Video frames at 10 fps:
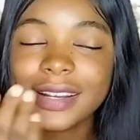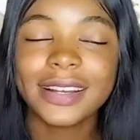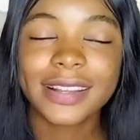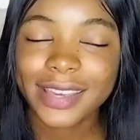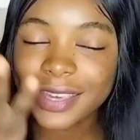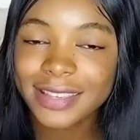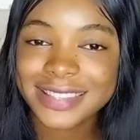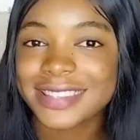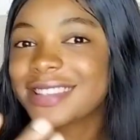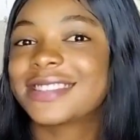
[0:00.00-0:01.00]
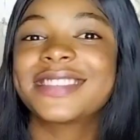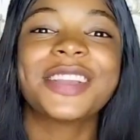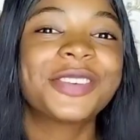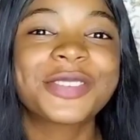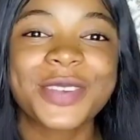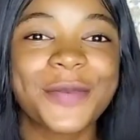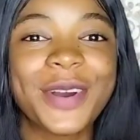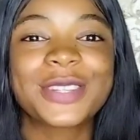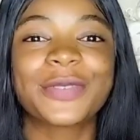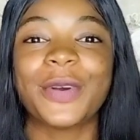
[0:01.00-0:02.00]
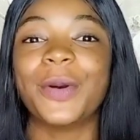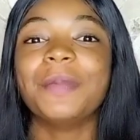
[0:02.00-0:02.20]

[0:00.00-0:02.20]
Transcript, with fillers: kisses thank you so much for